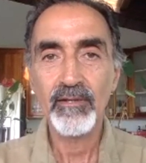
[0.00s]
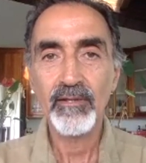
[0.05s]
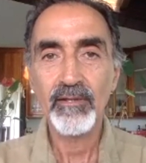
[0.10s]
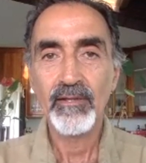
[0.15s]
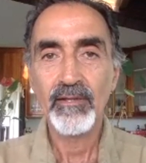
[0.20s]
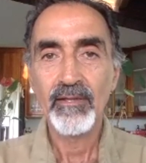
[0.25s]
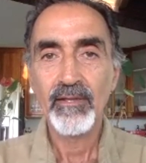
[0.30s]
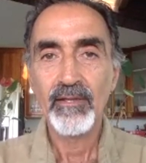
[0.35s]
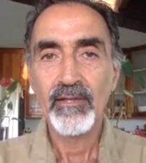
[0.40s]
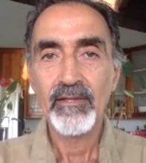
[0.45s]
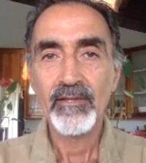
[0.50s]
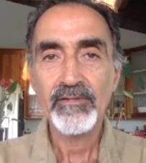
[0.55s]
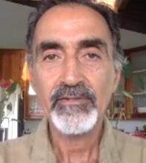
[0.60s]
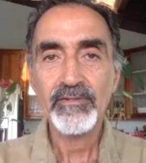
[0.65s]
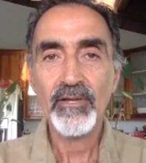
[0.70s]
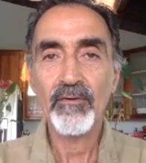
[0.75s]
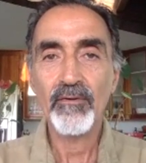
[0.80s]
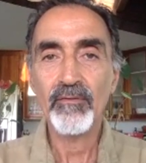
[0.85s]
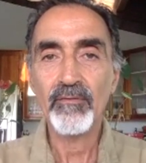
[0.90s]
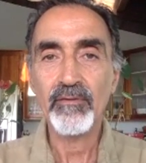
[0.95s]
So
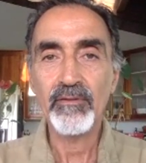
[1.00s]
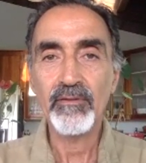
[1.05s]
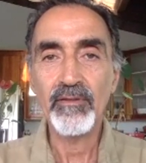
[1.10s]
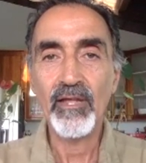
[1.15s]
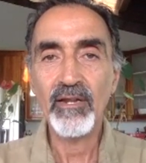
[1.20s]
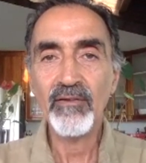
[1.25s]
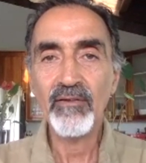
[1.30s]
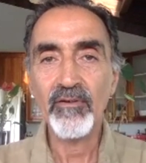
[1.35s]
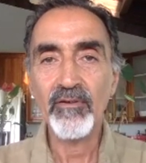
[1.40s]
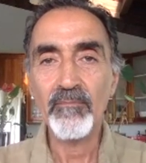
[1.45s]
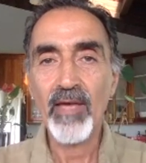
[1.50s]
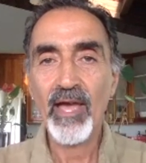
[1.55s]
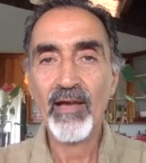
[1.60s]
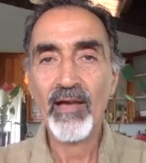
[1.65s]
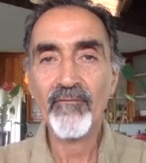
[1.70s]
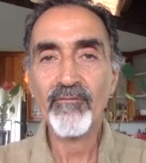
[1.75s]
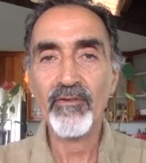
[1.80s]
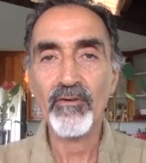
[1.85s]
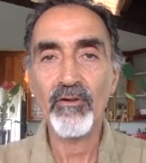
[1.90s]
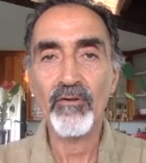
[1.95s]
none of them have their
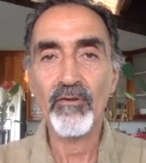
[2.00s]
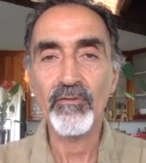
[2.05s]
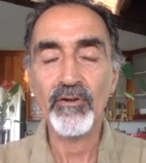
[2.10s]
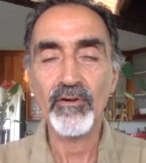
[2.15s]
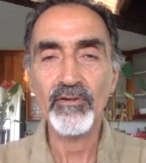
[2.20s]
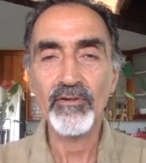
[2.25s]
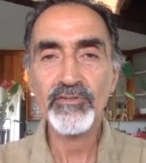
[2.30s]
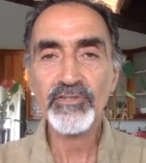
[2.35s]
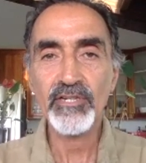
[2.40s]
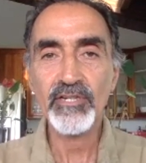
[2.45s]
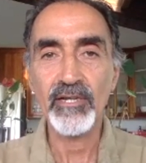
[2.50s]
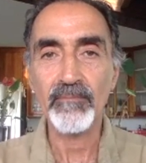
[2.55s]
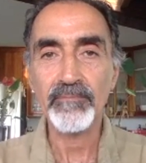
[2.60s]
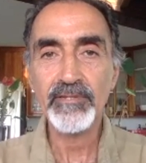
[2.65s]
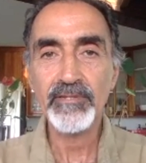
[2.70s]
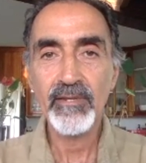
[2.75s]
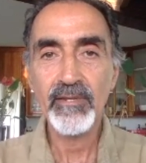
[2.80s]
own Earthships.